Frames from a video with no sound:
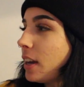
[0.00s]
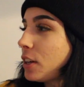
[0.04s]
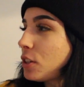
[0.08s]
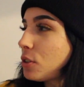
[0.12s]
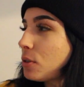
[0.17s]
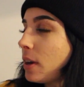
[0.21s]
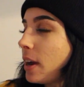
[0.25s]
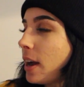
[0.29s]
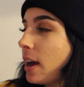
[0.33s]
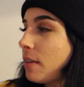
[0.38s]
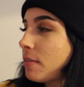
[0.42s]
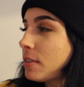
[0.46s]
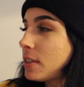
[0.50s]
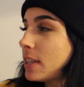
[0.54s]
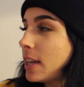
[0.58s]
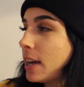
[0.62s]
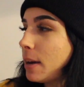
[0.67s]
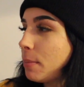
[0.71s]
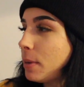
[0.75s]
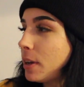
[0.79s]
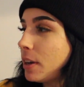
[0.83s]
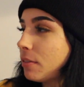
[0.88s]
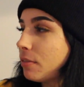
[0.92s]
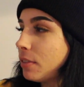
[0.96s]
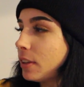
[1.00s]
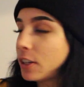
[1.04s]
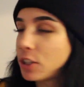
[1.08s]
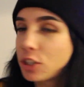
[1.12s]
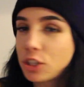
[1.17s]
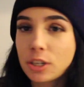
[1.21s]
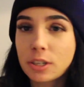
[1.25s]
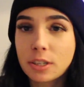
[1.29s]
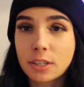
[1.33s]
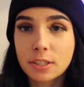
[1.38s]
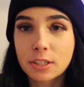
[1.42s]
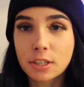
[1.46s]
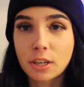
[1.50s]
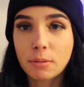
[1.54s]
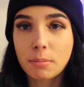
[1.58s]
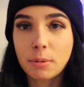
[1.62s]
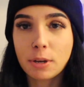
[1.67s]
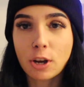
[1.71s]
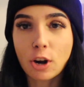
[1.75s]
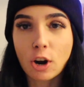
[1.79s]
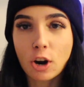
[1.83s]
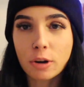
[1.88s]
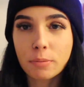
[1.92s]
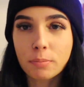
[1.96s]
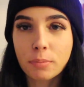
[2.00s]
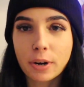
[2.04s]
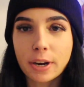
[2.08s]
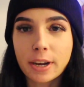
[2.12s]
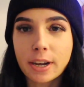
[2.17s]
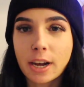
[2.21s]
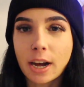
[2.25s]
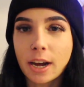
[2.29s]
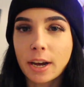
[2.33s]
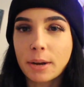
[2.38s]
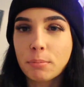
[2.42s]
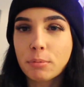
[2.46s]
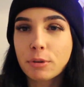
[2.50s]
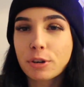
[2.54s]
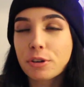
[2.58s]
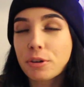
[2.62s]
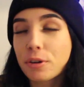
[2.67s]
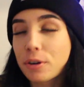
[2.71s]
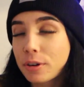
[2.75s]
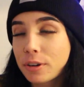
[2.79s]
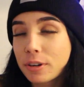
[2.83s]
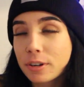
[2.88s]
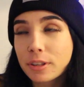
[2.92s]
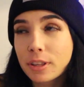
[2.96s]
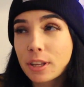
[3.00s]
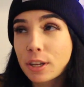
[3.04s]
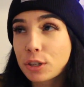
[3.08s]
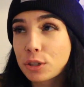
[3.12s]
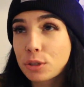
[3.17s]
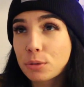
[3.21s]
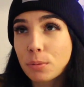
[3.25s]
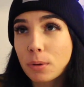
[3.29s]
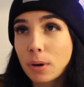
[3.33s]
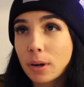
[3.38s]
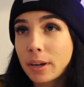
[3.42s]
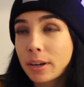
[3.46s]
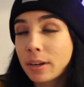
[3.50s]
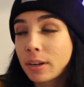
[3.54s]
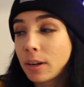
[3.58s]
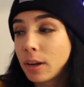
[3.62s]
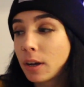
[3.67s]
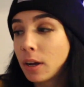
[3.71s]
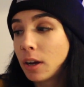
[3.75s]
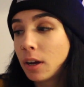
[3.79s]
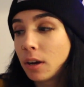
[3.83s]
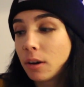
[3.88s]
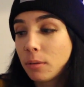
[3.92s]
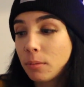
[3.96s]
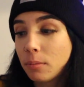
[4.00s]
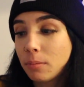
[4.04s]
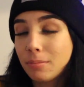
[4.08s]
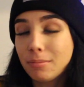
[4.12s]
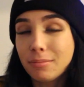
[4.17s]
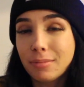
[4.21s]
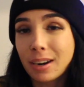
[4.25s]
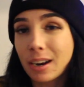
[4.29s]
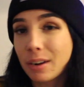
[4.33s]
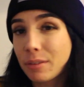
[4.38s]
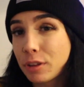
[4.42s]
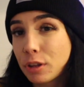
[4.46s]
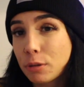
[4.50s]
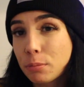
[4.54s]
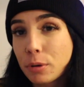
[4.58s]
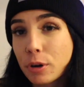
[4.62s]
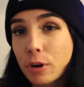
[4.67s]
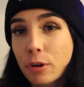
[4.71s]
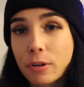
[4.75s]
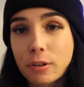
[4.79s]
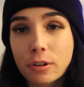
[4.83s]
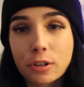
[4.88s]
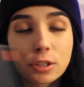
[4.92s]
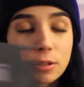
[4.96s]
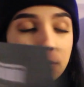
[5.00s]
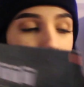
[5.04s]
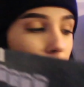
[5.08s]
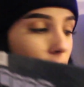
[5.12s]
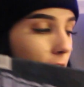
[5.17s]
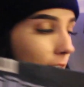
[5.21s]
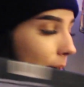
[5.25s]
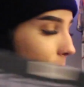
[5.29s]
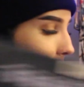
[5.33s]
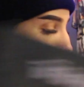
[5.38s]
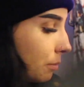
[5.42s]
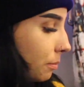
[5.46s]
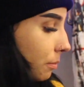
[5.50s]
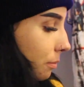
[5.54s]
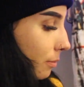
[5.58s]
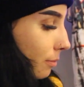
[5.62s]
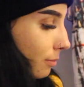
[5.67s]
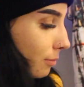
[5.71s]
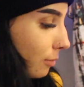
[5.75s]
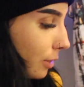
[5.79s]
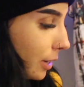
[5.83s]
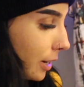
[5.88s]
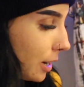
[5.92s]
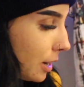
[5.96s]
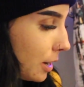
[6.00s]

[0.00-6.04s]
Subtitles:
next one I have is The Amity Affliction. This could be Heartbreak. I pre-ordered this one whenever the pre-orders for this album went